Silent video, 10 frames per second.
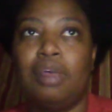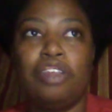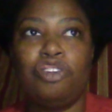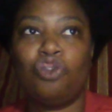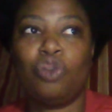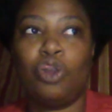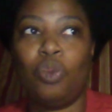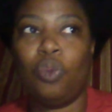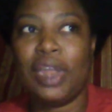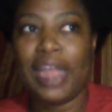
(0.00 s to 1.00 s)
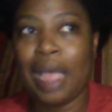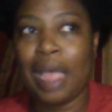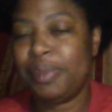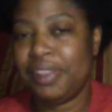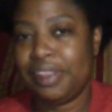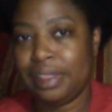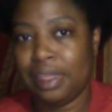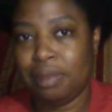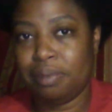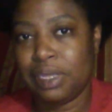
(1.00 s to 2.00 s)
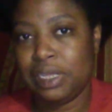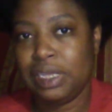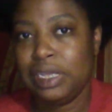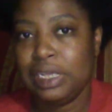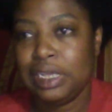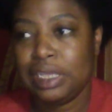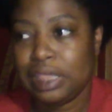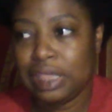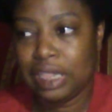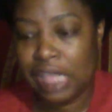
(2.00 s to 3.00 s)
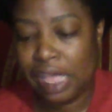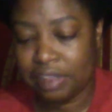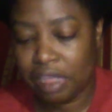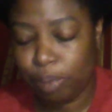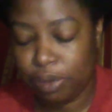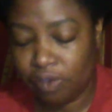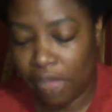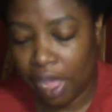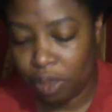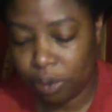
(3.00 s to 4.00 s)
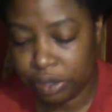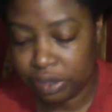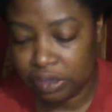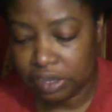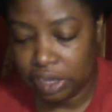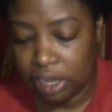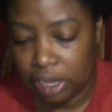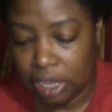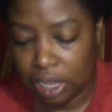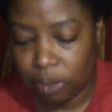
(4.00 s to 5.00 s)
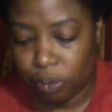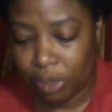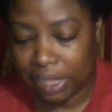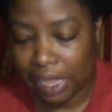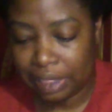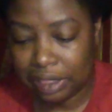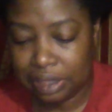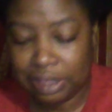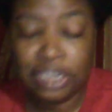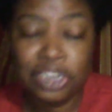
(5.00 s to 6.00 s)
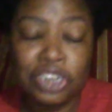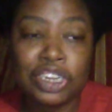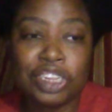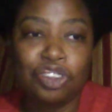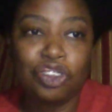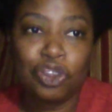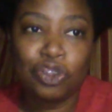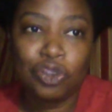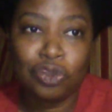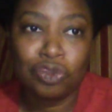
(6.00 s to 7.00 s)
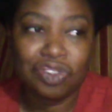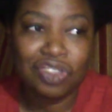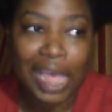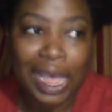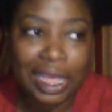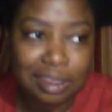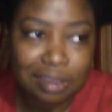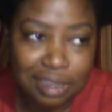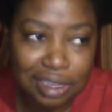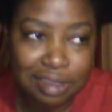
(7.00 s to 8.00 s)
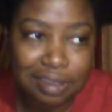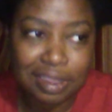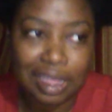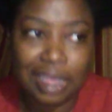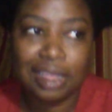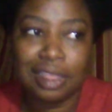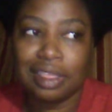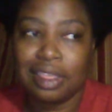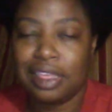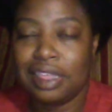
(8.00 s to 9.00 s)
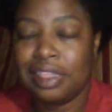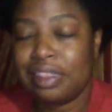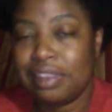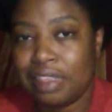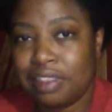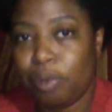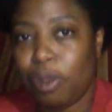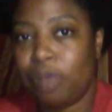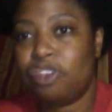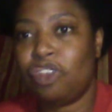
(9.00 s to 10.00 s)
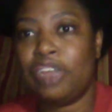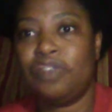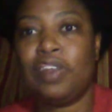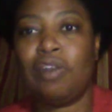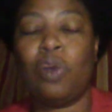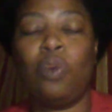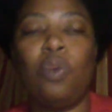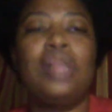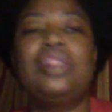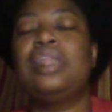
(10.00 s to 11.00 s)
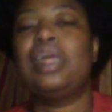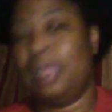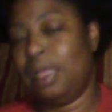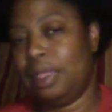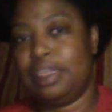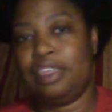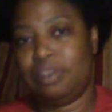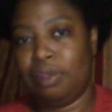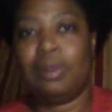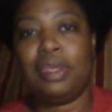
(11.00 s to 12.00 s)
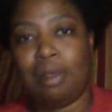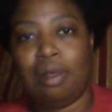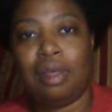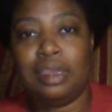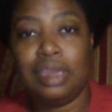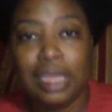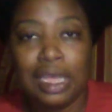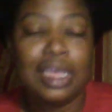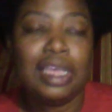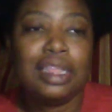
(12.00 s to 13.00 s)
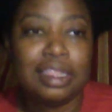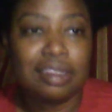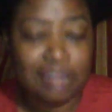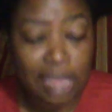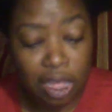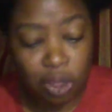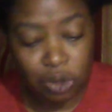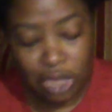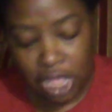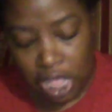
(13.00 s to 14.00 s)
unsure what happened to them in the last couple of hours while at the theater. And so that is like the thing that sets them off to try to figure out what the hell is going on in this town.